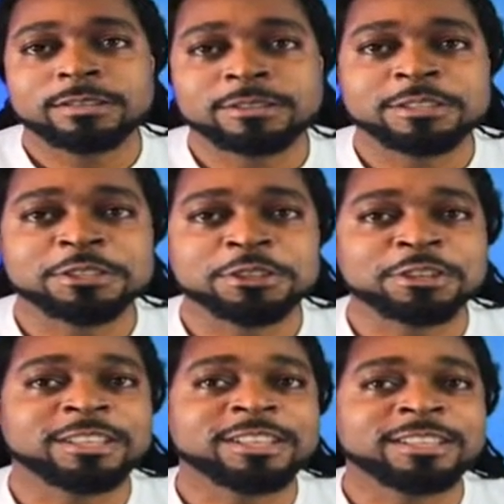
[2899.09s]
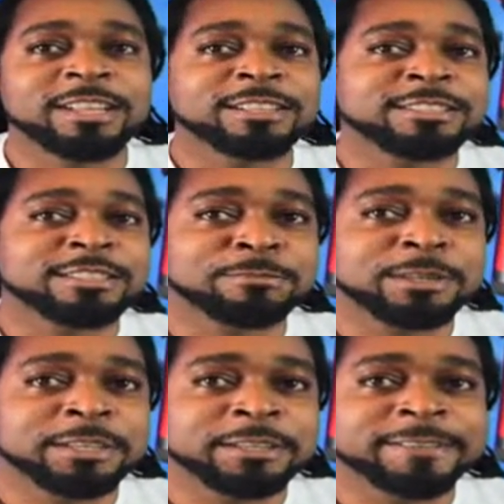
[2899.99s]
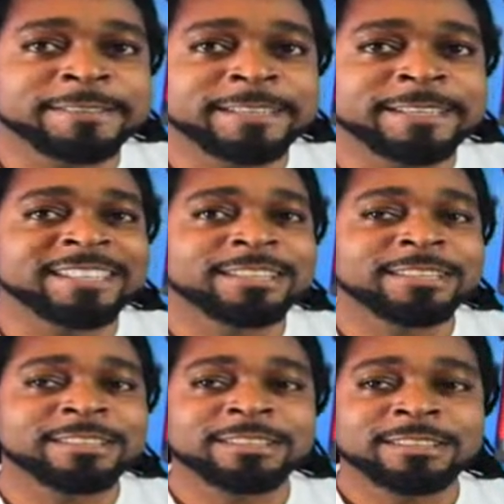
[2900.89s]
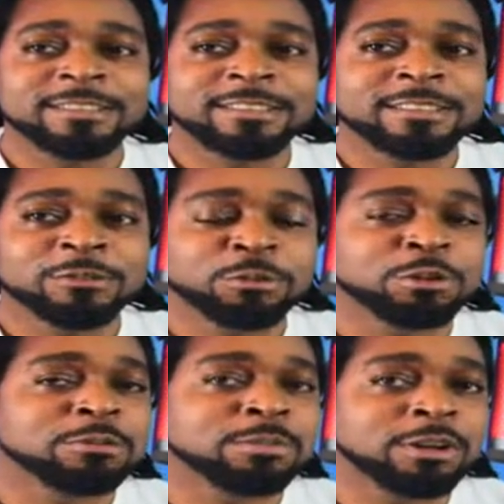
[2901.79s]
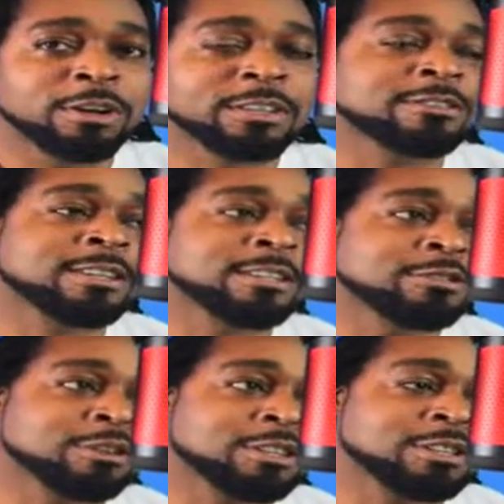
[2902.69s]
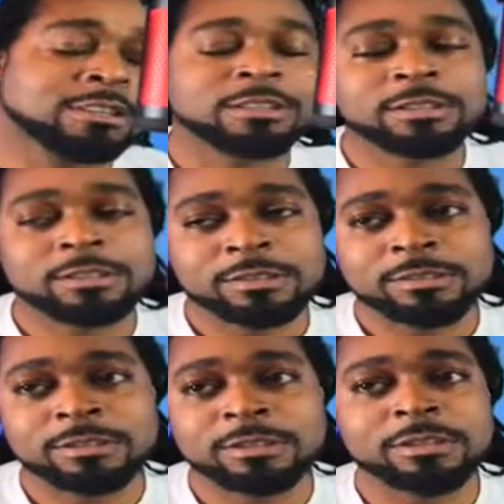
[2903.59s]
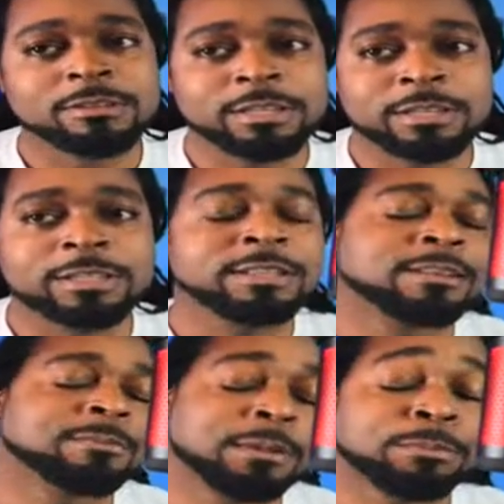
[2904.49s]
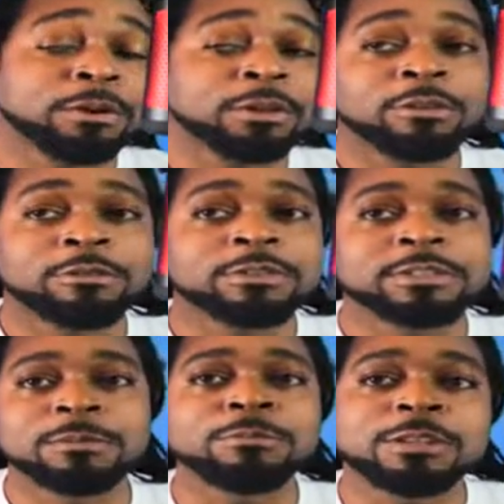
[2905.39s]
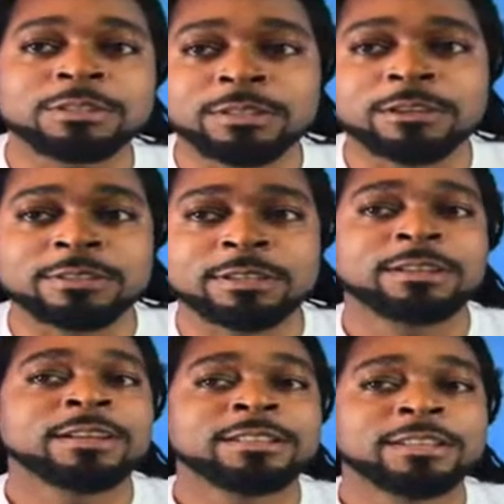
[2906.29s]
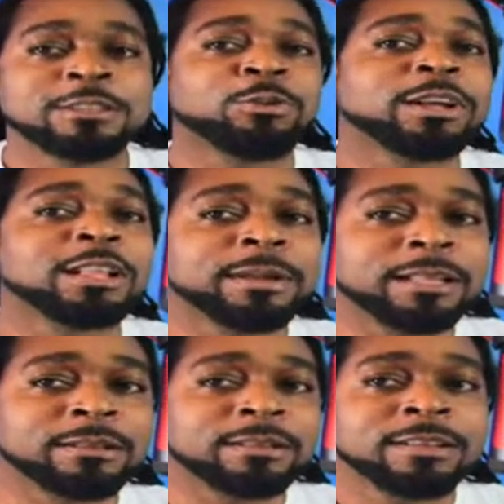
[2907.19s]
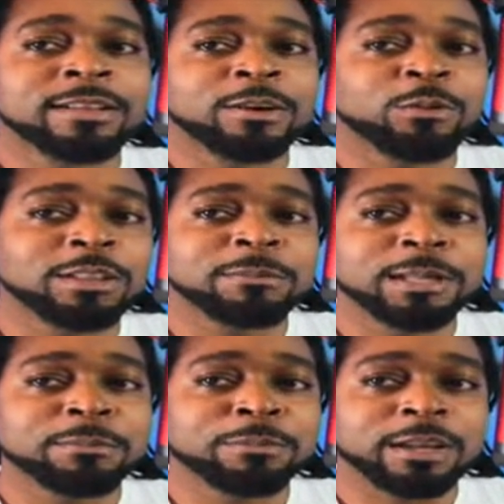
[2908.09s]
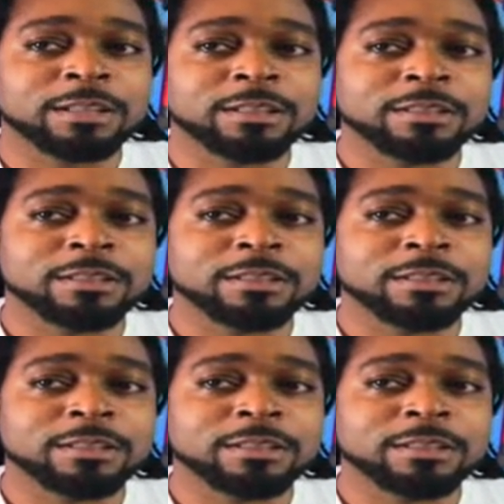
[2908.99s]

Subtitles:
So the shortcut ends up being another roadblock. There's construction. You know, they're digging a big pothole for some reason. There's a water main break.